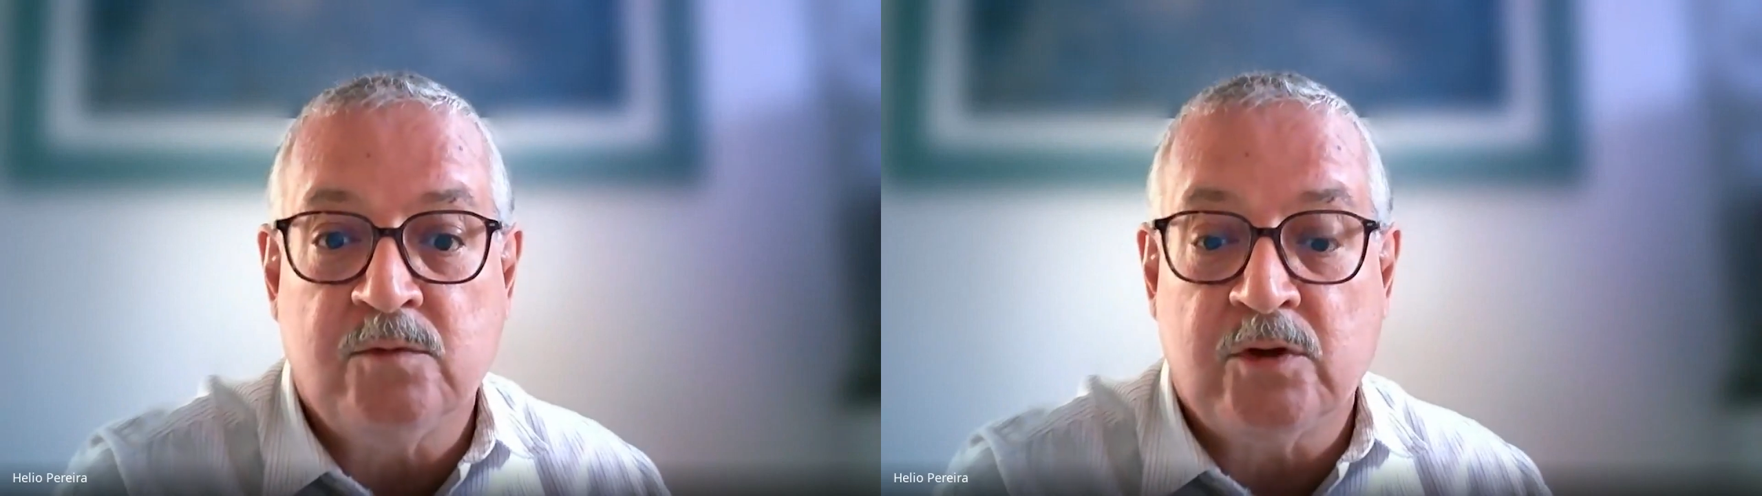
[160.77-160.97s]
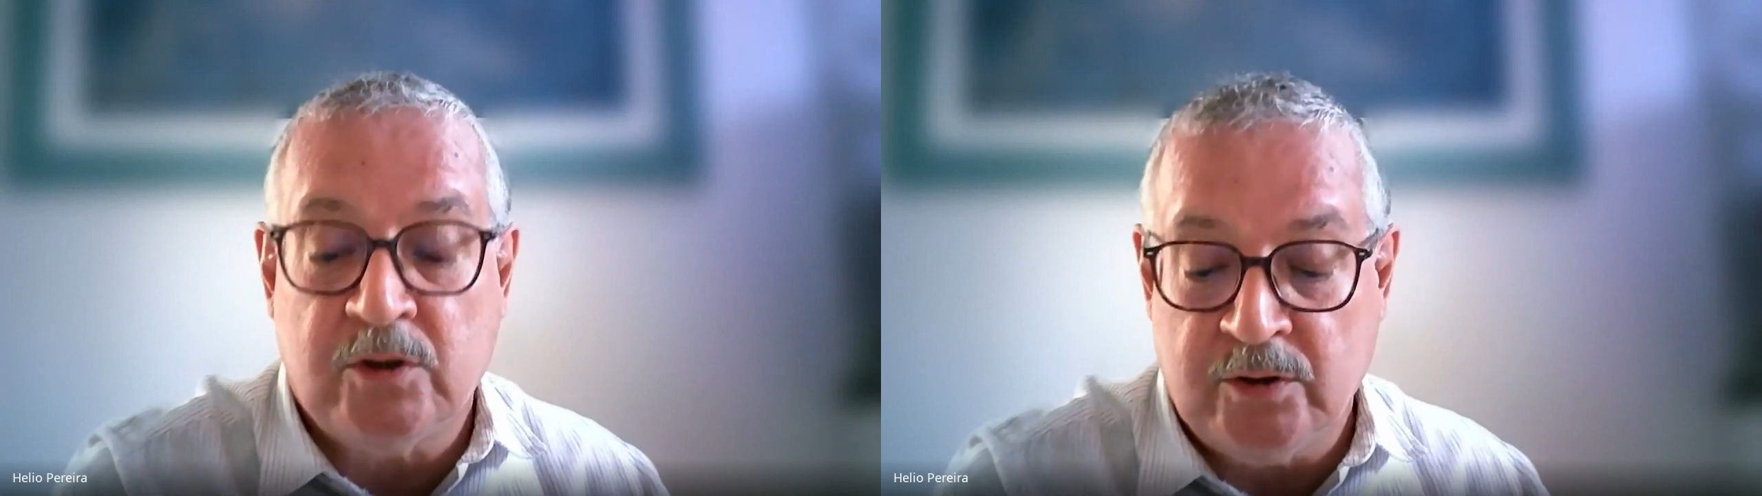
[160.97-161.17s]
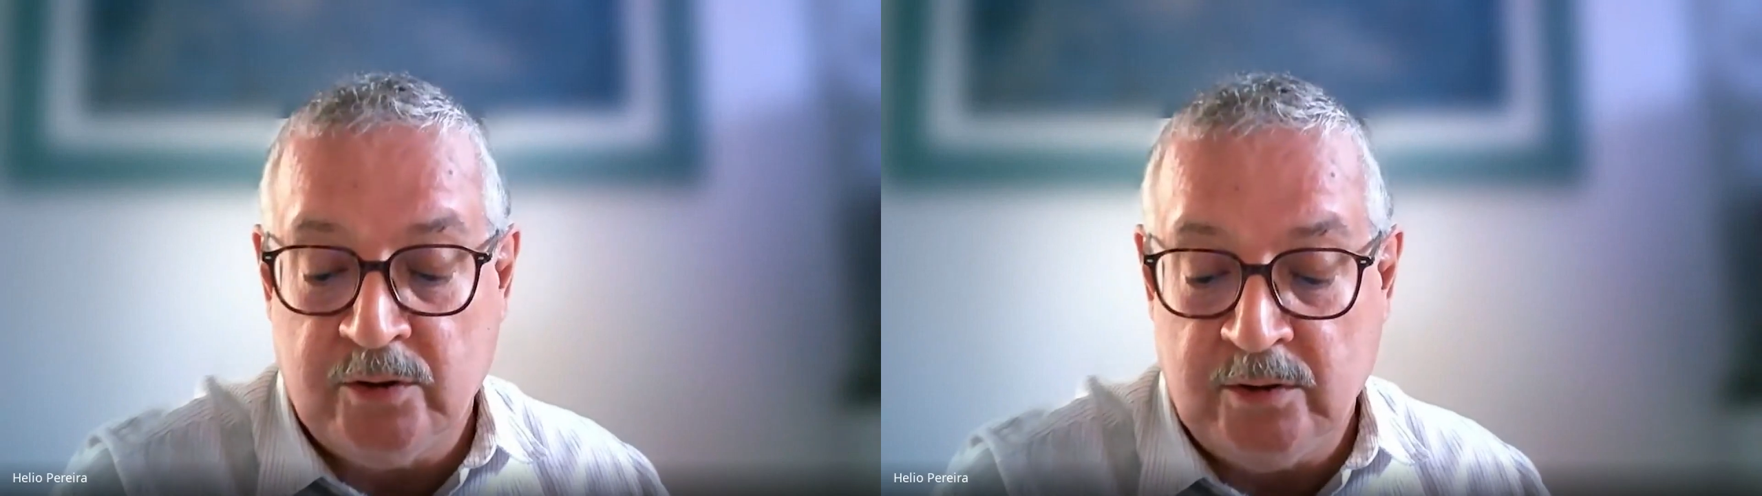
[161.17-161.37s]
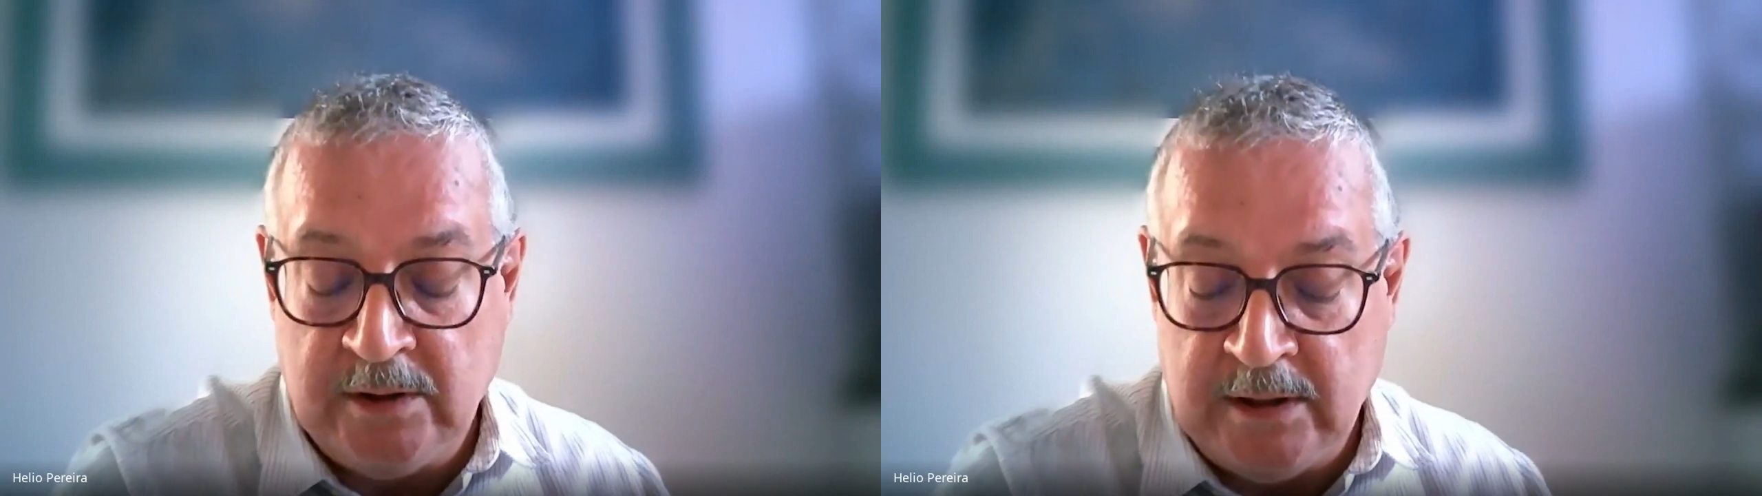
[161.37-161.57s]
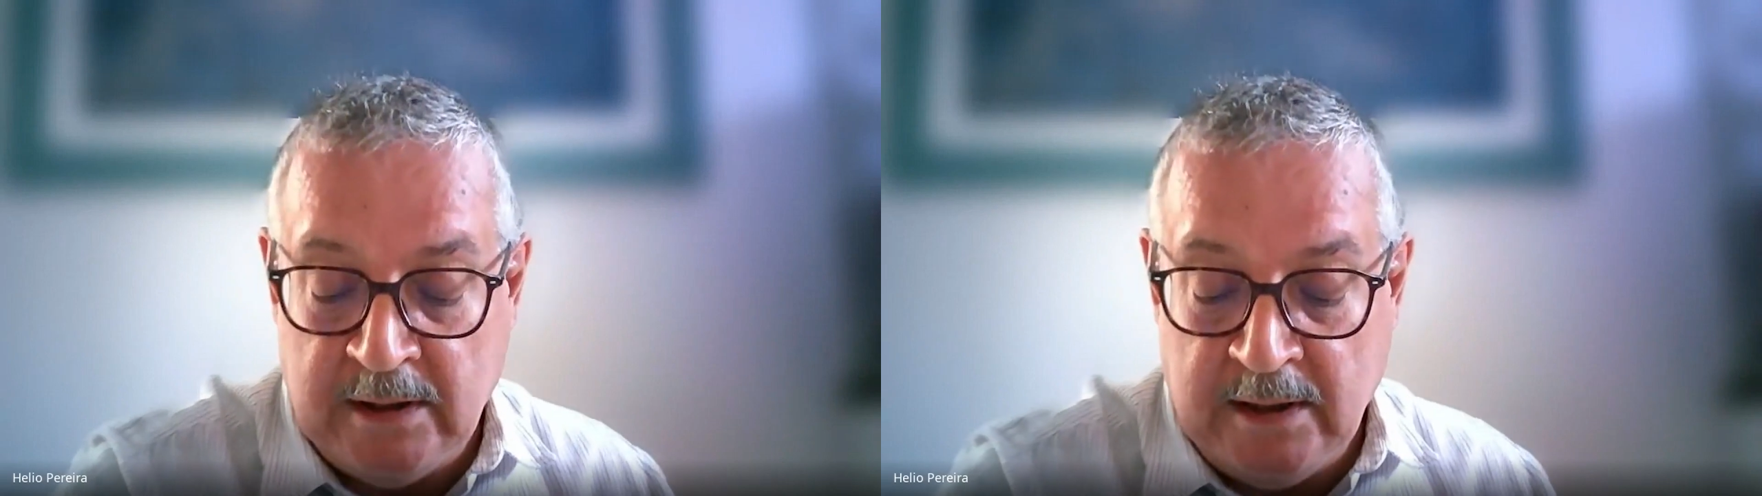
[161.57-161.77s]
learn
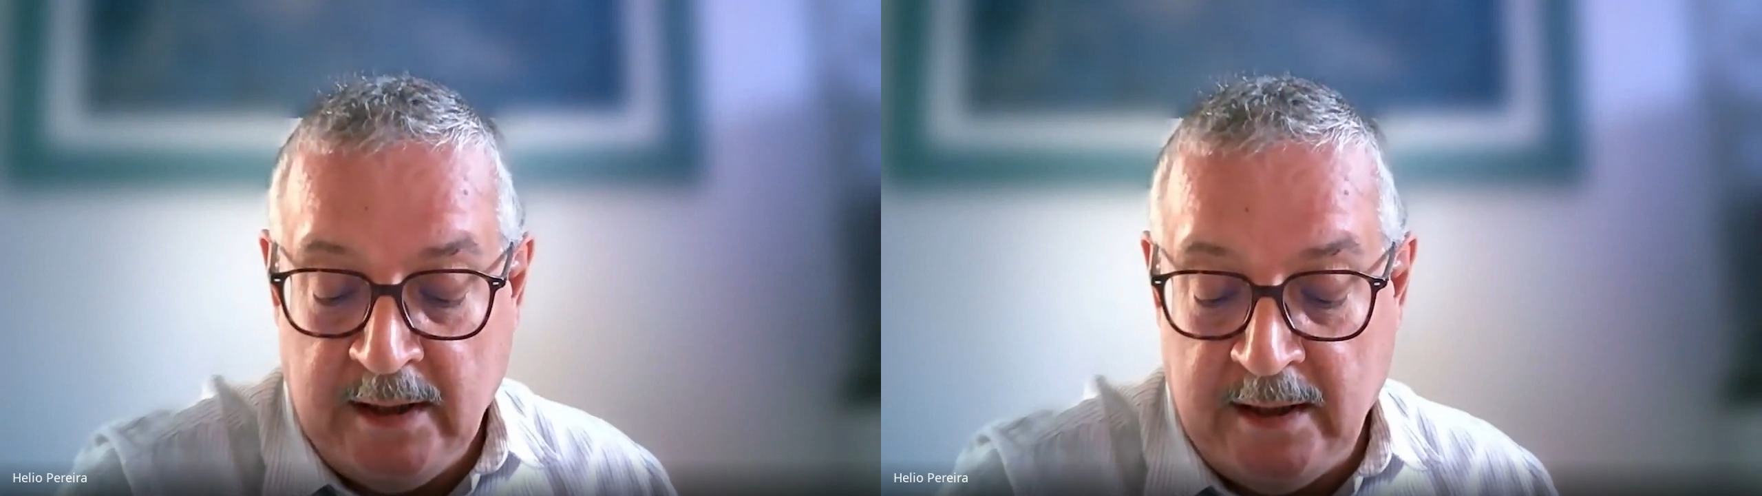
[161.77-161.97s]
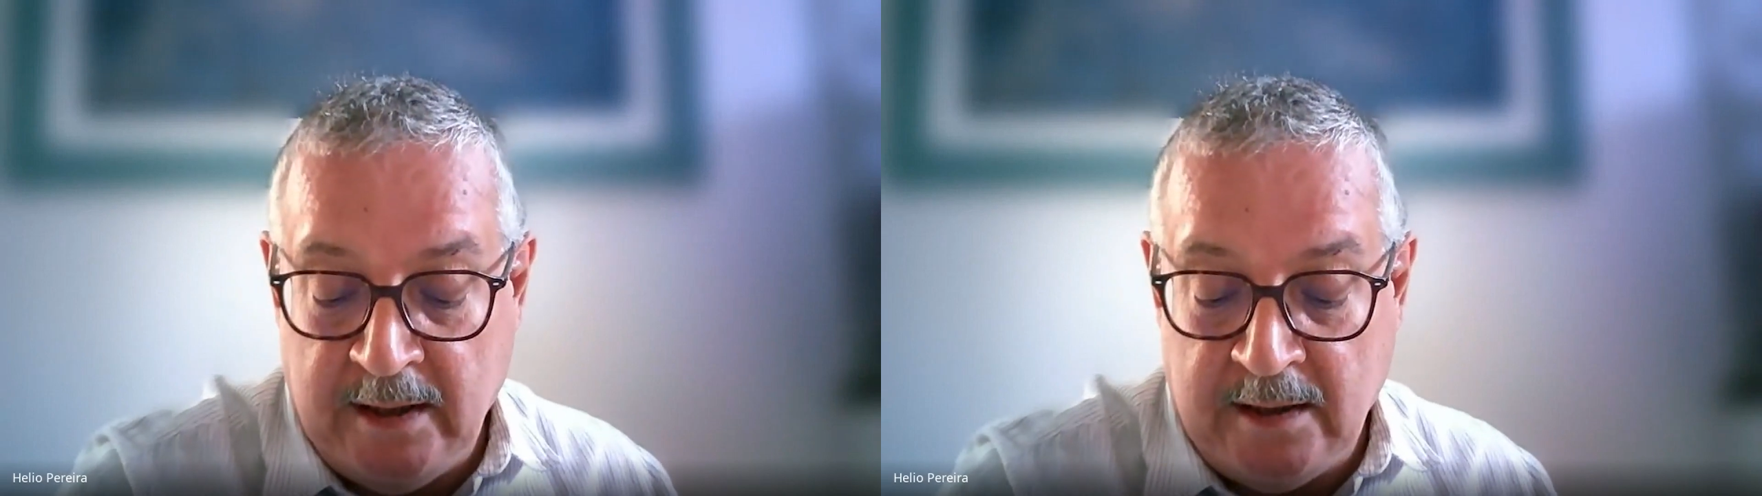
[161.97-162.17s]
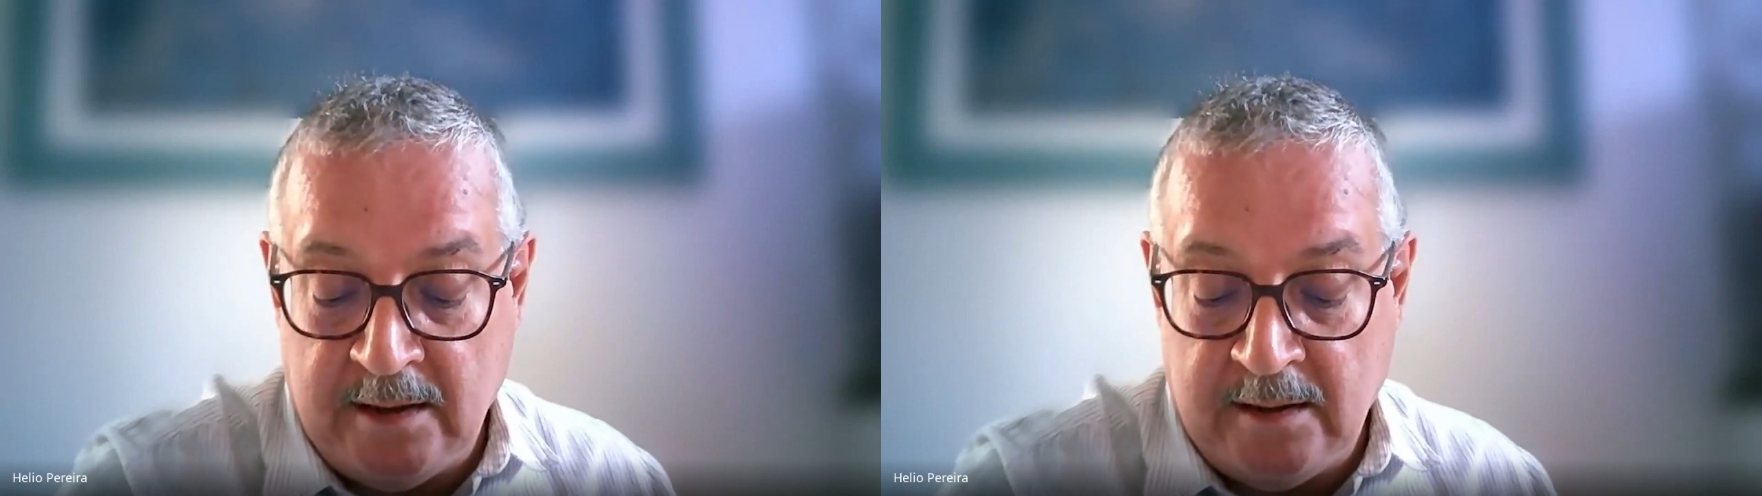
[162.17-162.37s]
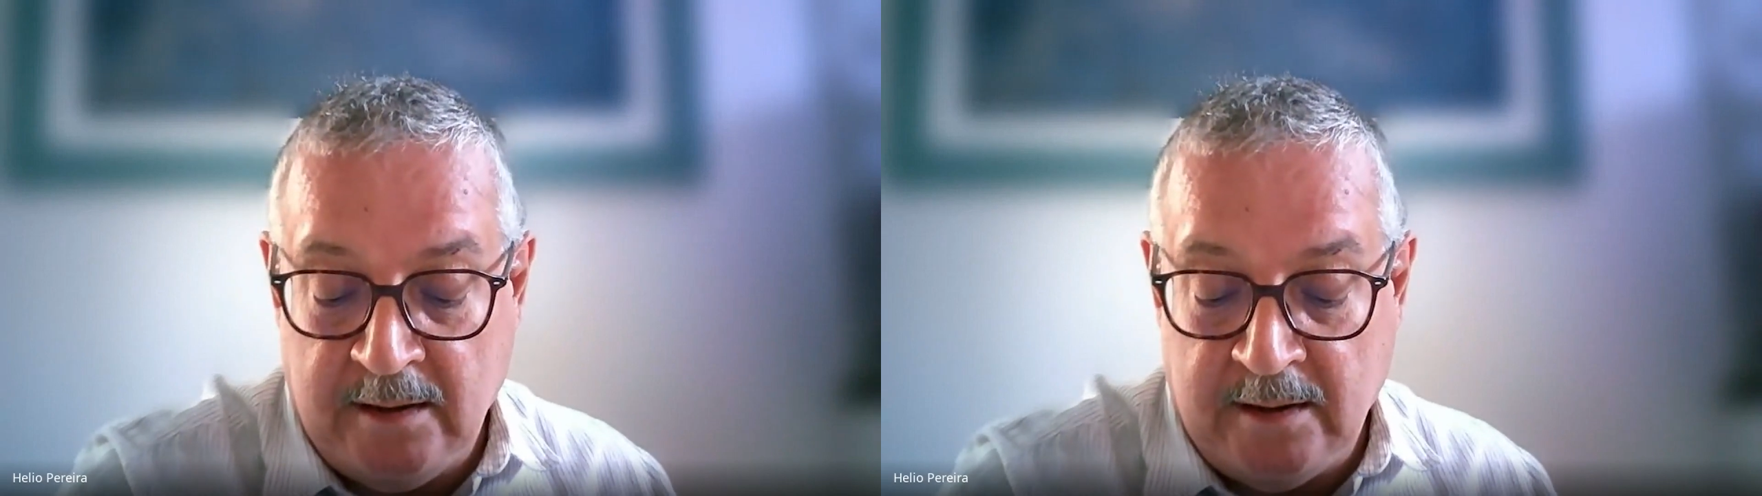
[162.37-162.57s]
and